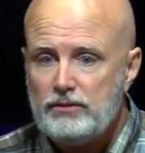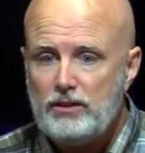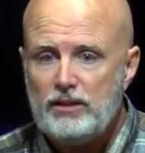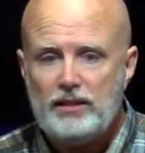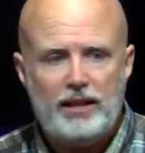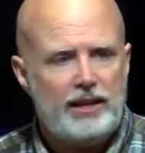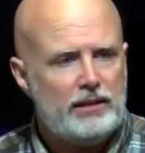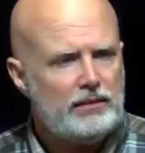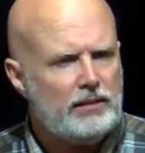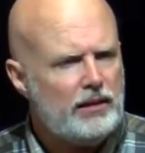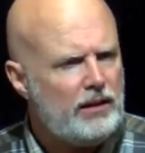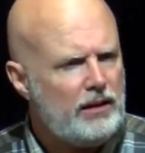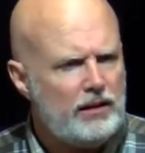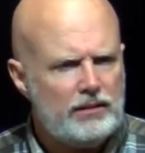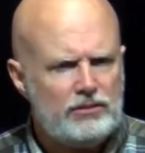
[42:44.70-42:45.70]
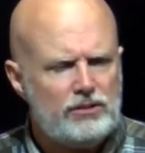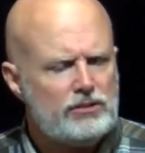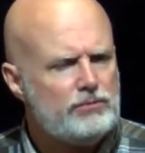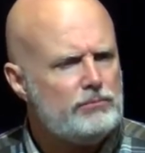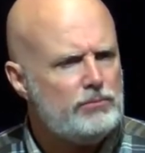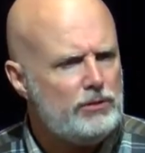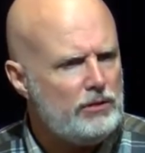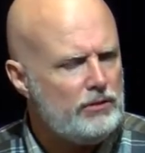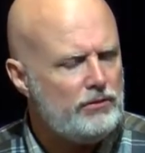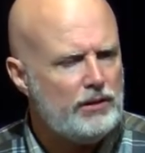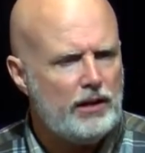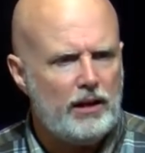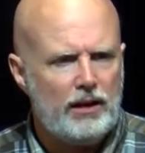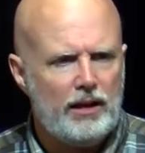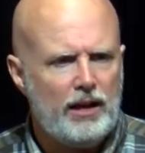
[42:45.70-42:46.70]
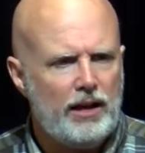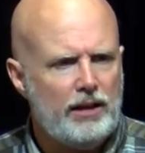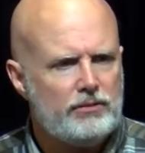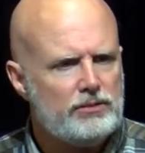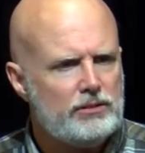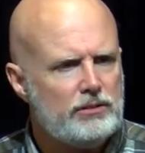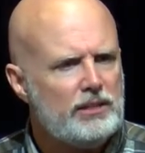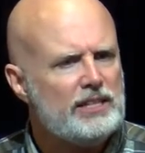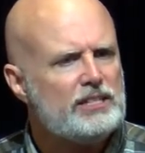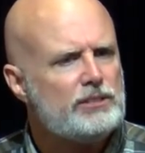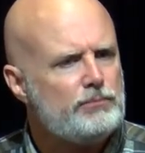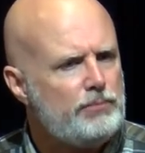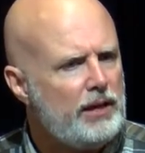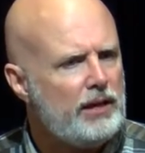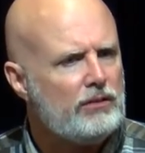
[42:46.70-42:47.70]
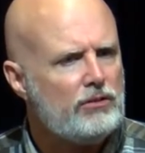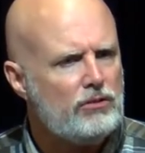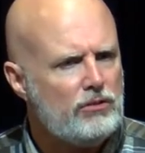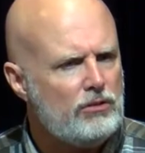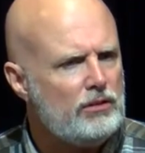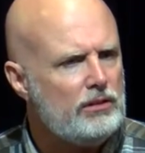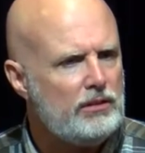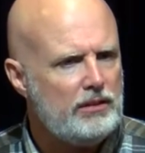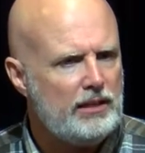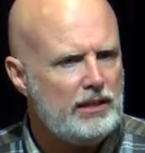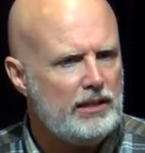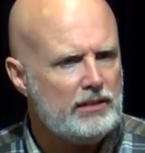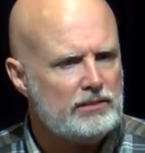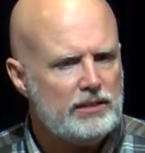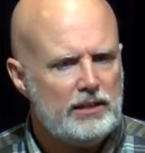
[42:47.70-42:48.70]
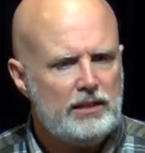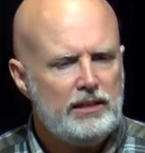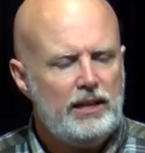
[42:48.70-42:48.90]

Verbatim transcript: to let God just yes. move in our lives and to expect good things